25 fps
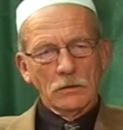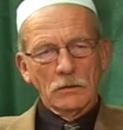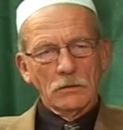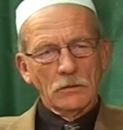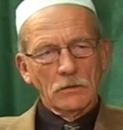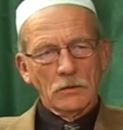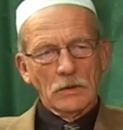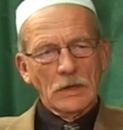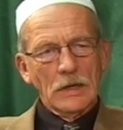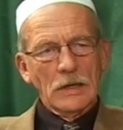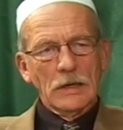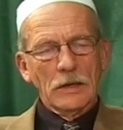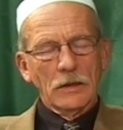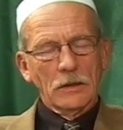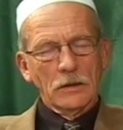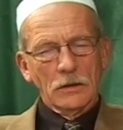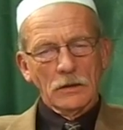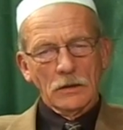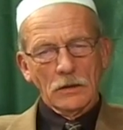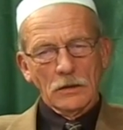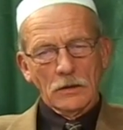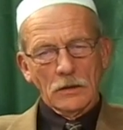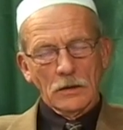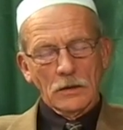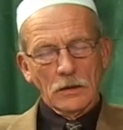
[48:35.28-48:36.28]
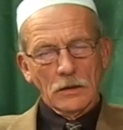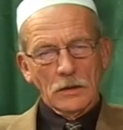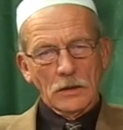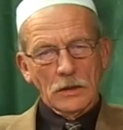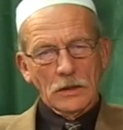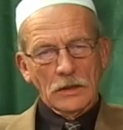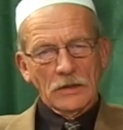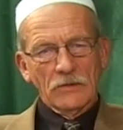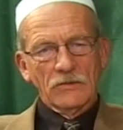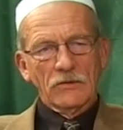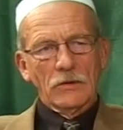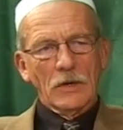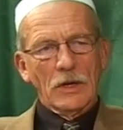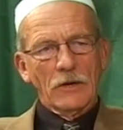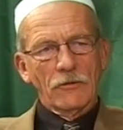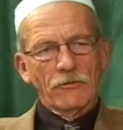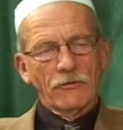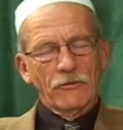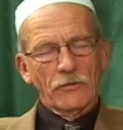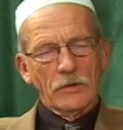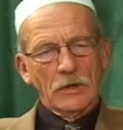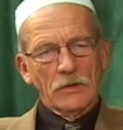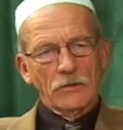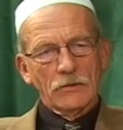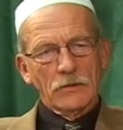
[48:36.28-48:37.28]
really his life
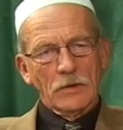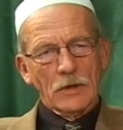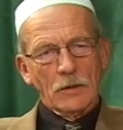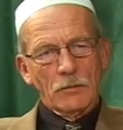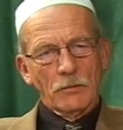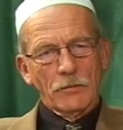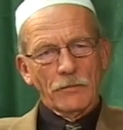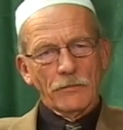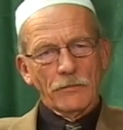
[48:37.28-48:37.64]
for Islam.